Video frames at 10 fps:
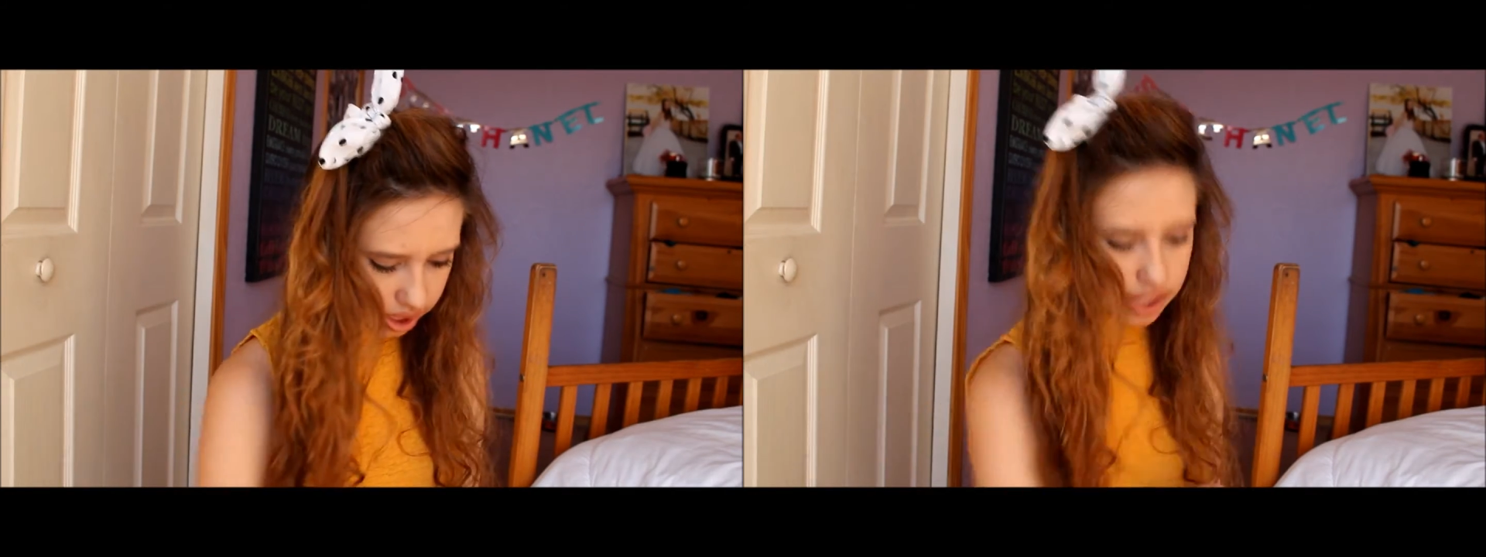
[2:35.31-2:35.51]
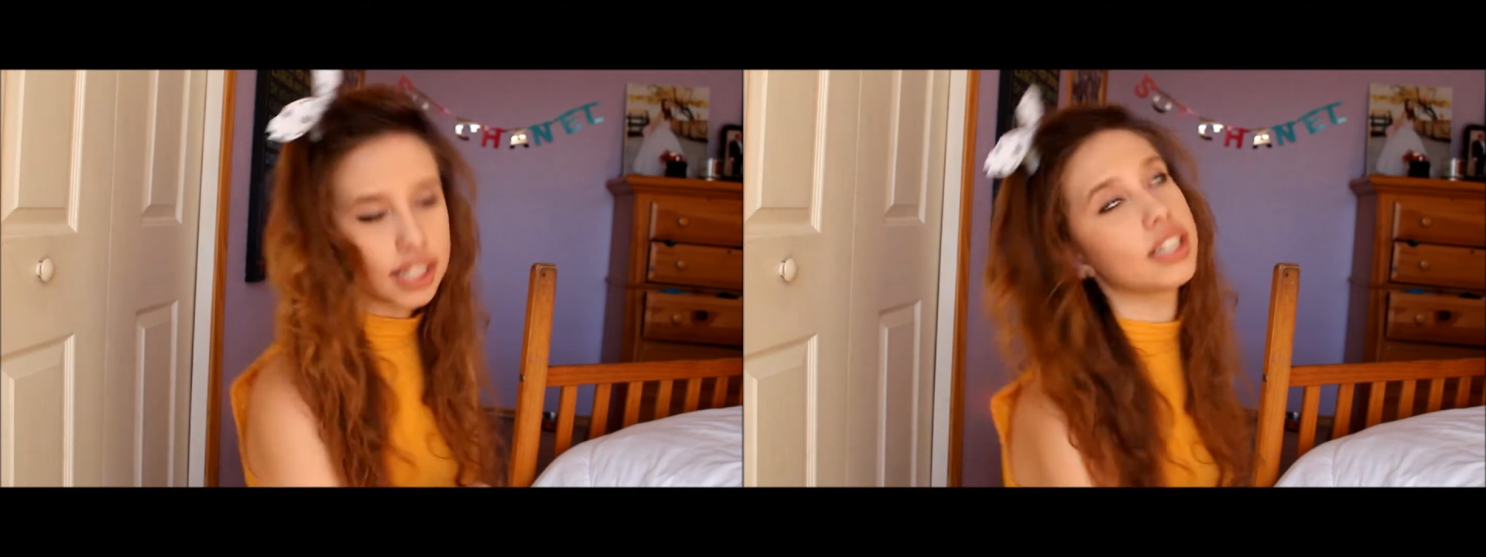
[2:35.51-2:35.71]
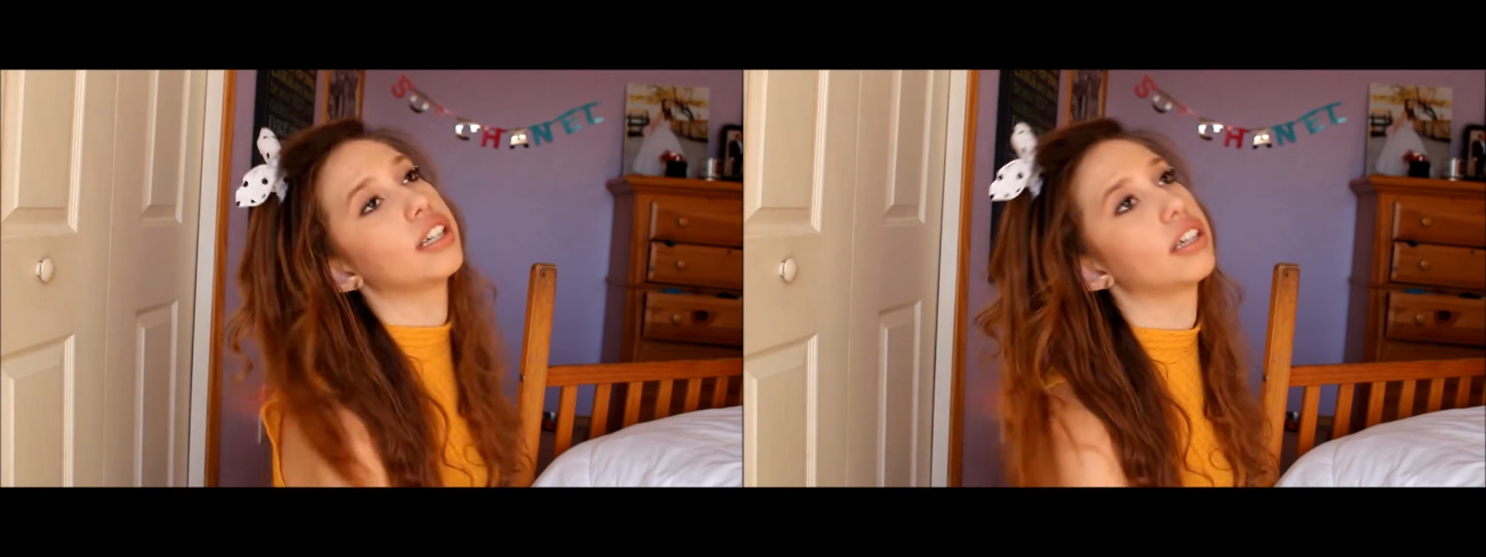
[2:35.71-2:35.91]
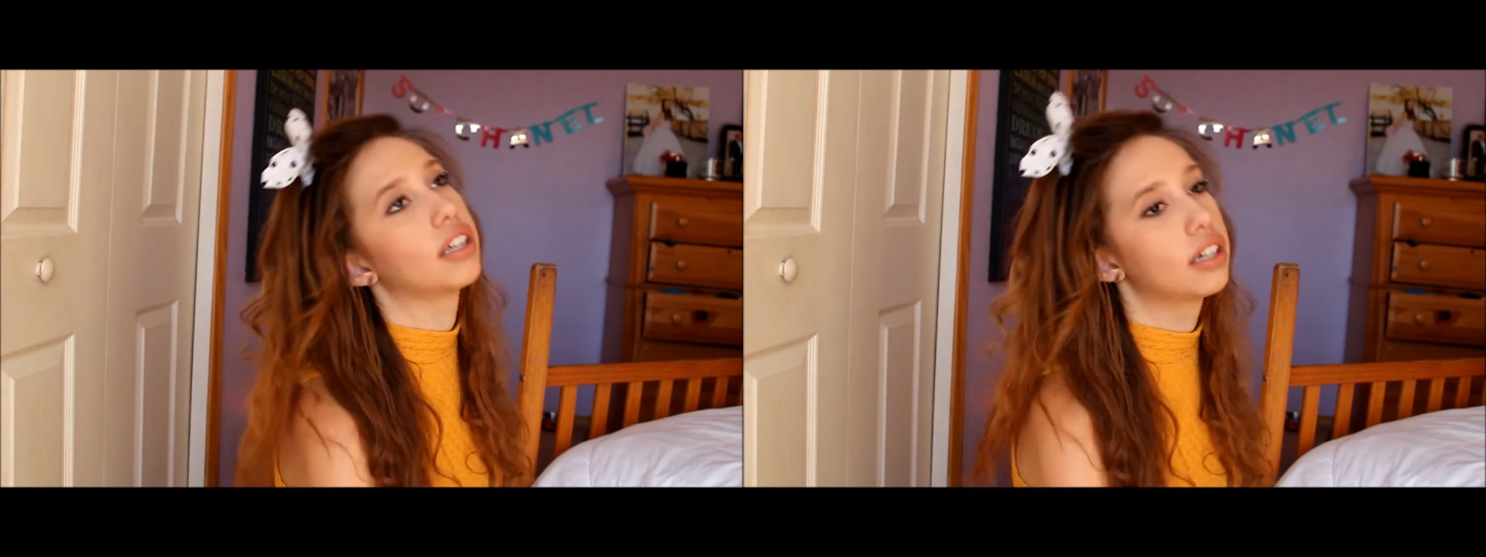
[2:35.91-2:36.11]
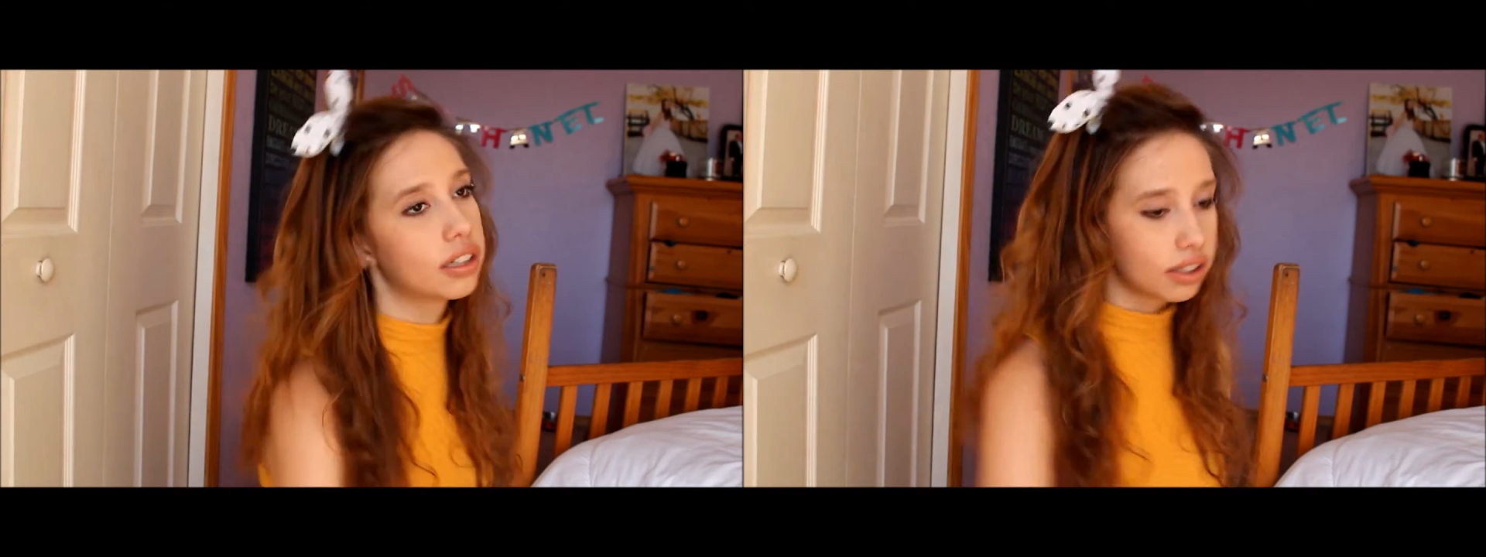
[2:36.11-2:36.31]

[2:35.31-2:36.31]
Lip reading: see.